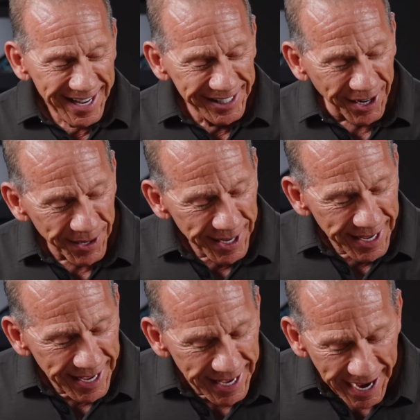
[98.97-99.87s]
So
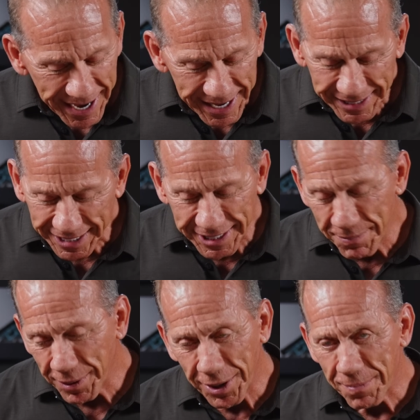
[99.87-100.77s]
it's a
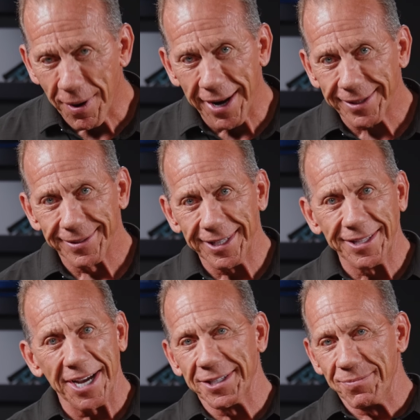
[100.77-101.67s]
simple little product. It
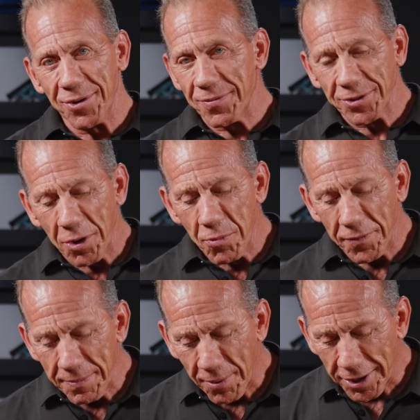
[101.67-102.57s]
doesn't move. There's no
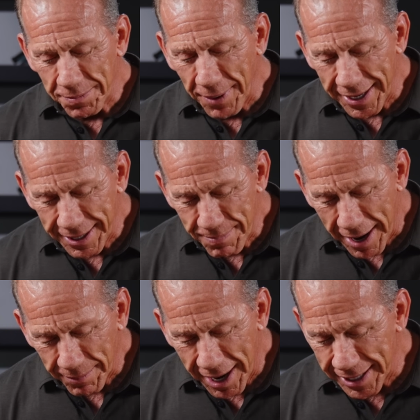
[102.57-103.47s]
moving parts, but the
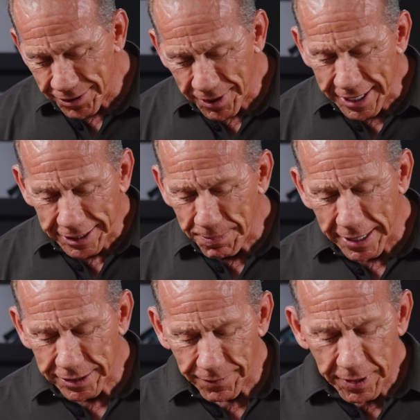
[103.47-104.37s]
bottom line is they're
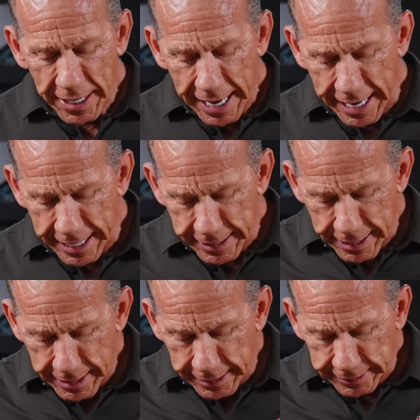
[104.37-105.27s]
inexpensive, and
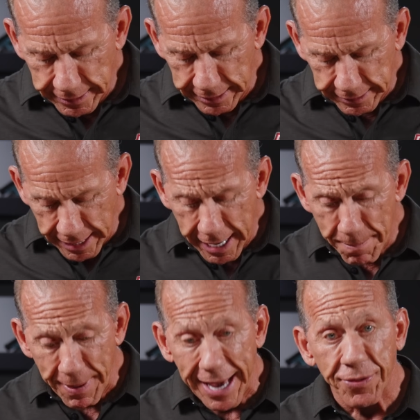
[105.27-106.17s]
it's not a
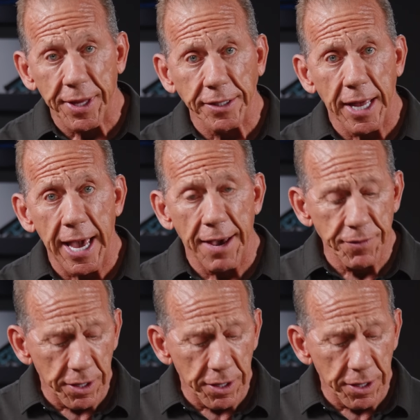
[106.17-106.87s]
bad thing to have.